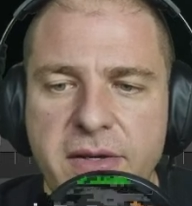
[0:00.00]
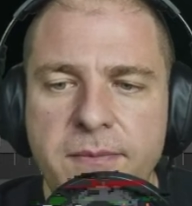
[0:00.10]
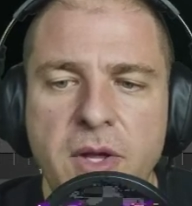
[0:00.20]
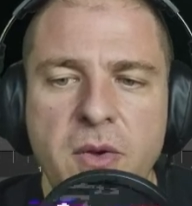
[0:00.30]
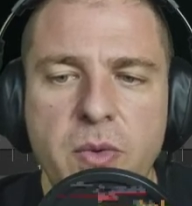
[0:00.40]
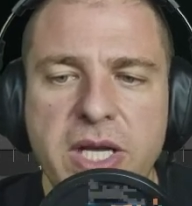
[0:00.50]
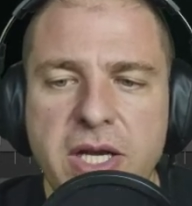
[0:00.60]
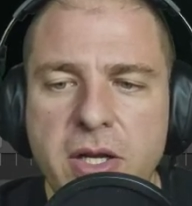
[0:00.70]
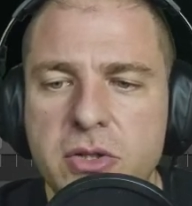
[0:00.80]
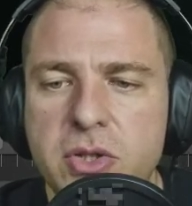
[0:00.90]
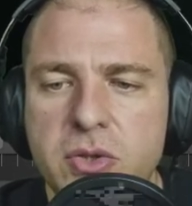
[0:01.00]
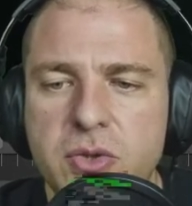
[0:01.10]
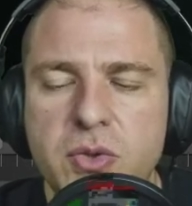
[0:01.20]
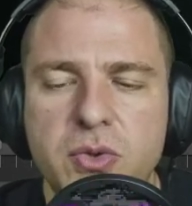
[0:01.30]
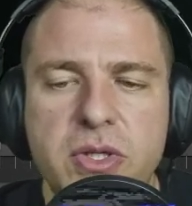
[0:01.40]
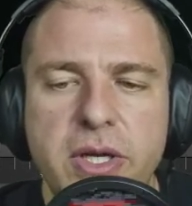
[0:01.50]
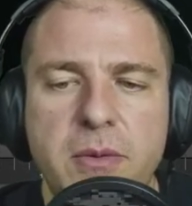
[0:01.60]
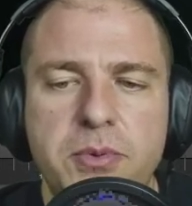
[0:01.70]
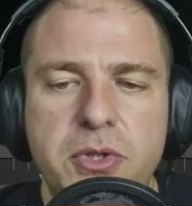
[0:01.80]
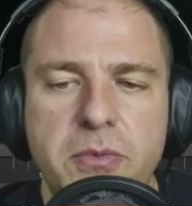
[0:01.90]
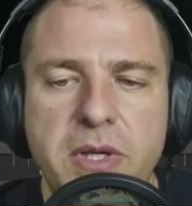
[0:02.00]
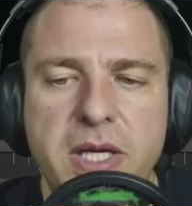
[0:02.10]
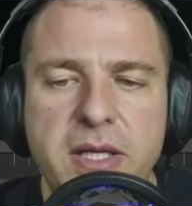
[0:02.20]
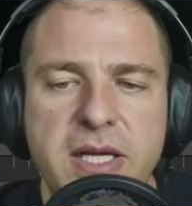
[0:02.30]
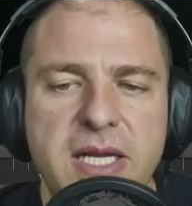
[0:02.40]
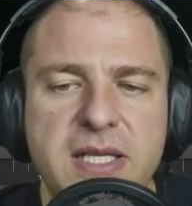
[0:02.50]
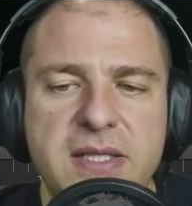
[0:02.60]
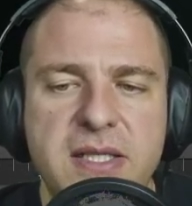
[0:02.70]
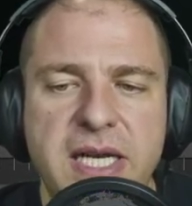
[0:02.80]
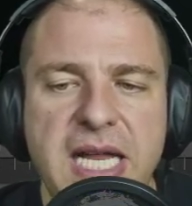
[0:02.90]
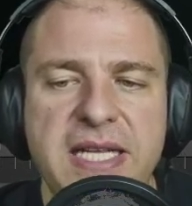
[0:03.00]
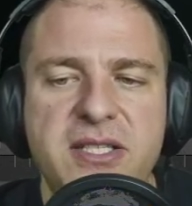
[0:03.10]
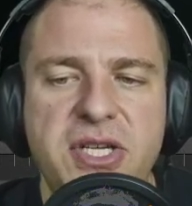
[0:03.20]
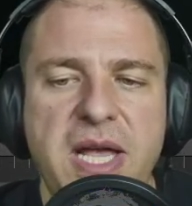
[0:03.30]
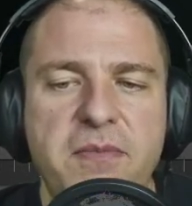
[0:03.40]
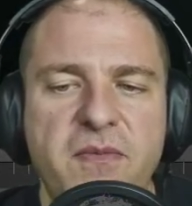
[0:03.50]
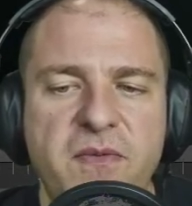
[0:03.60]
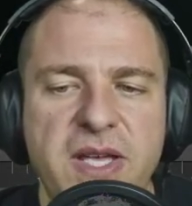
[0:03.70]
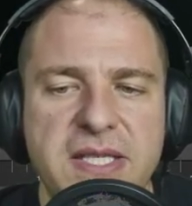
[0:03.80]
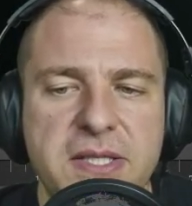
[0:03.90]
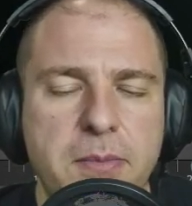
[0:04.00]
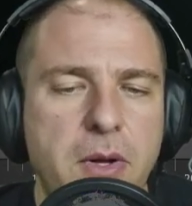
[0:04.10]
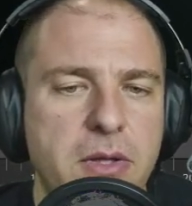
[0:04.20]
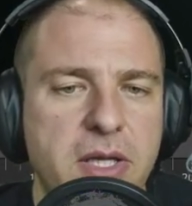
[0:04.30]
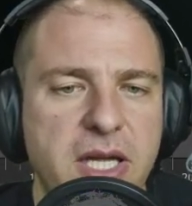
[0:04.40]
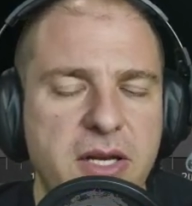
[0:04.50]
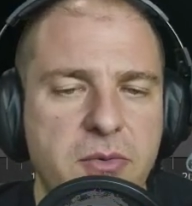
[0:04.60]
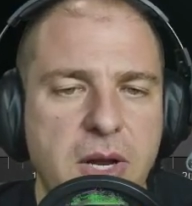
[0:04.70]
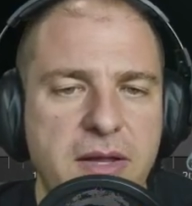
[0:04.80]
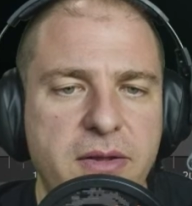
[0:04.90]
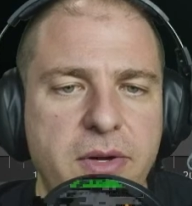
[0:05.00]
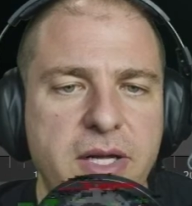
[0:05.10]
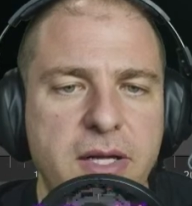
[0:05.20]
we can also choose the option that is light shape visible in rendering.